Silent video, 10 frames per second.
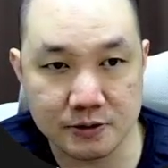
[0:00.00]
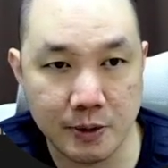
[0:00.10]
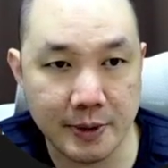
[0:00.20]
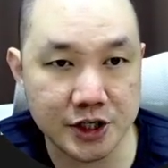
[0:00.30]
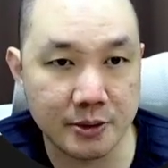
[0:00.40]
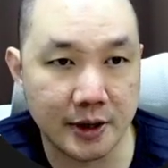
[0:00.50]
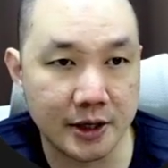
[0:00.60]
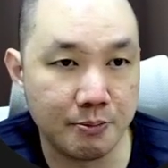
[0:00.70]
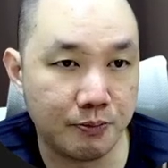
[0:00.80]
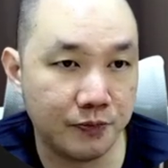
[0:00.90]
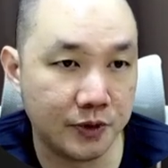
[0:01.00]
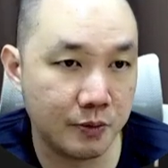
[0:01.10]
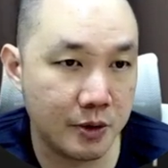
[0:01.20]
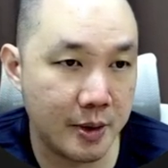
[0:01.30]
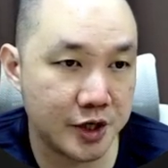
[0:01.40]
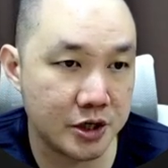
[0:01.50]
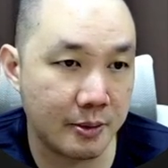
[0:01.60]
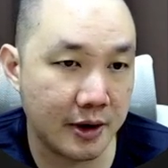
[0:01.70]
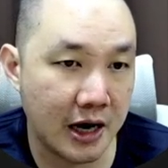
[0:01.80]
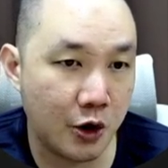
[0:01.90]
We mentioned
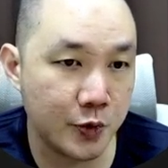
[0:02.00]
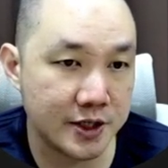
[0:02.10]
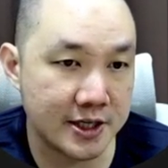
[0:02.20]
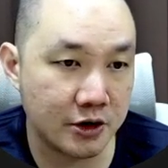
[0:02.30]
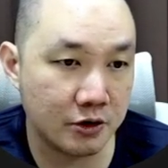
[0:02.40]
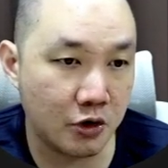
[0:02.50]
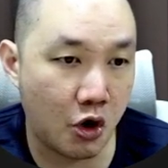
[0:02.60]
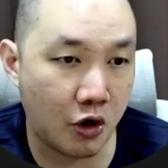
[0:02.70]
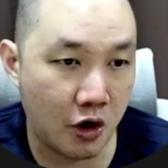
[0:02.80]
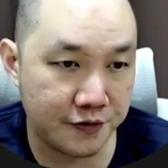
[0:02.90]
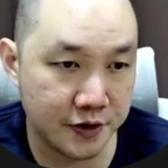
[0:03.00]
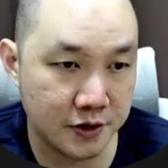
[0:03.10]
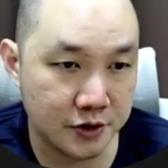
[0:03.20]
about how we send core offer